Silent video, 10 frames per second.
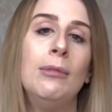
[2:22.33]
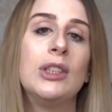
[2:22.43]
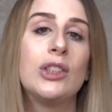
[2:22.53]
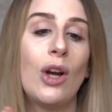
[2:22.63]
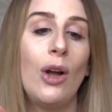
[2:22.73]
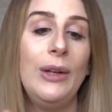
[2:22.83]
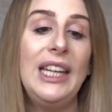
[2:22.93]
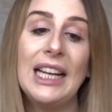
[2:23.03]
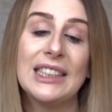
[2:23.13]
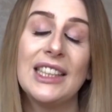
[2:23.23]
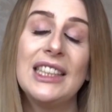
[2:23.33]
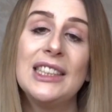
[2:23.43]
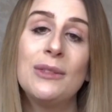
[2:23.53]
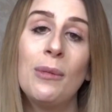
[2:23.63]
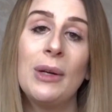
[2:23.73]
So yes, so this
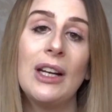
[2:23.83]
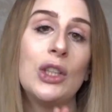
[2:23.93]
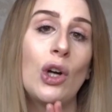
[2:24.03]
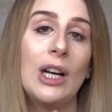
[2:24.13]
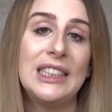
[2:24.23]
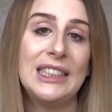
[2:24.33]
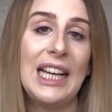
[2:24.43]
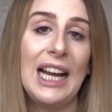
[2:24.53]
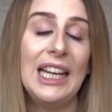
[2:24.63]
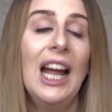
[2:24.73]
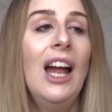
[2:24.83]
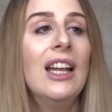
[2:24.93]
is what we're going to try today.